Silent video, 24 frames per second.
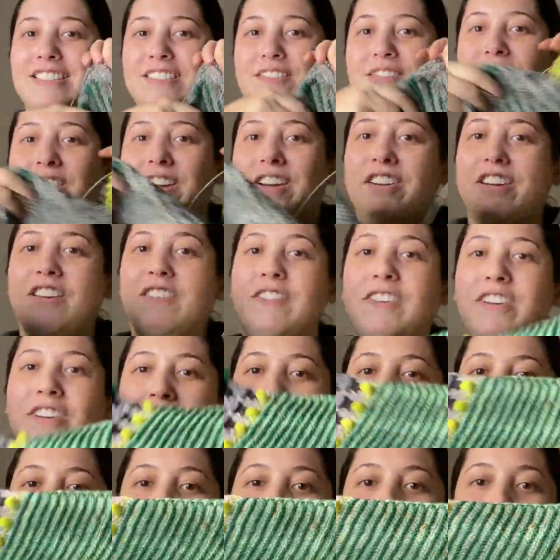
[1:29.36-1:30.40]
very, very
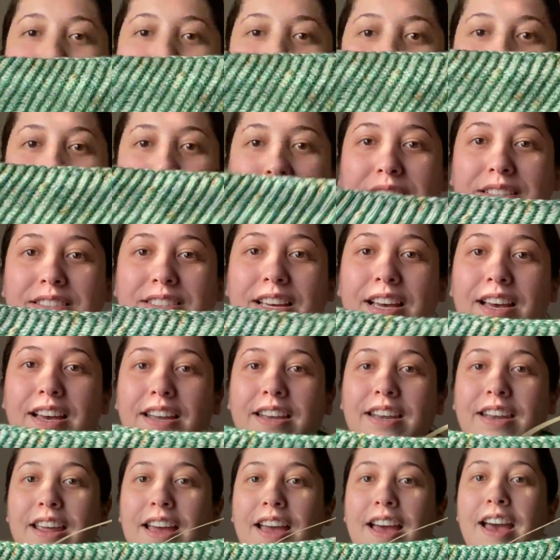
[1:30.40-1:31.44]
close to being
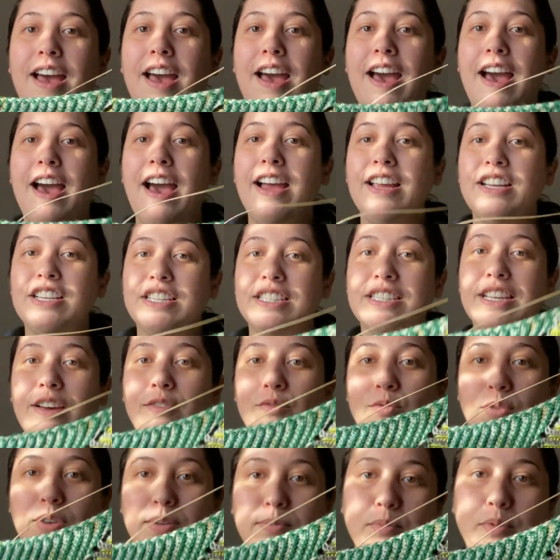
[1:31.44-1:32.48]
done. I just have
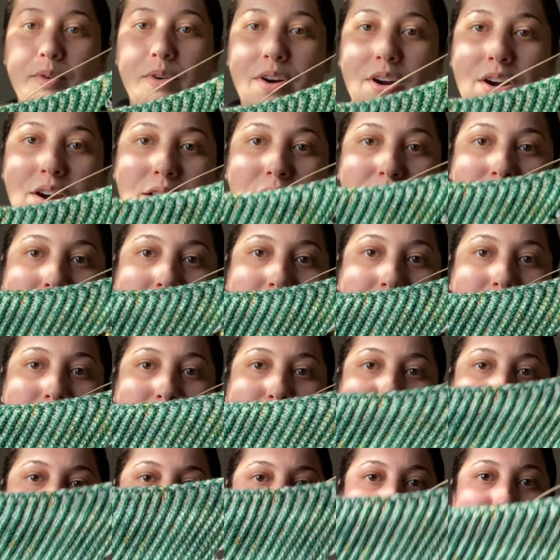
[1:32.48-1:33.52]
one more
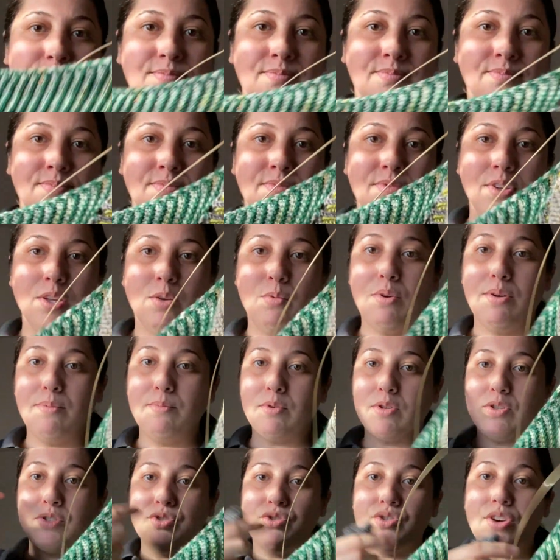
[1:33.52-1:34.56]

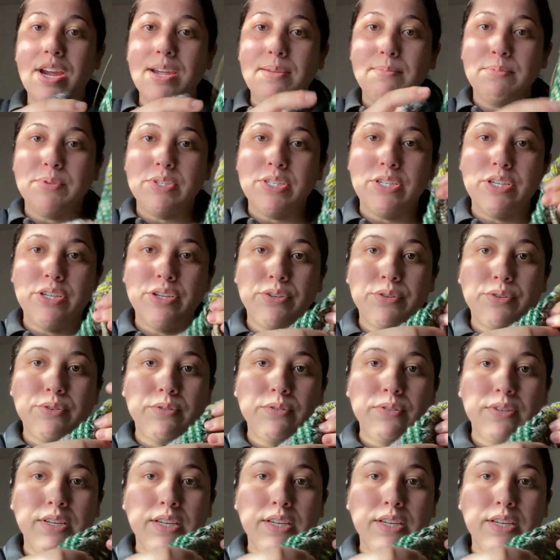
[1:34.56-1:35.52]
stripe to do,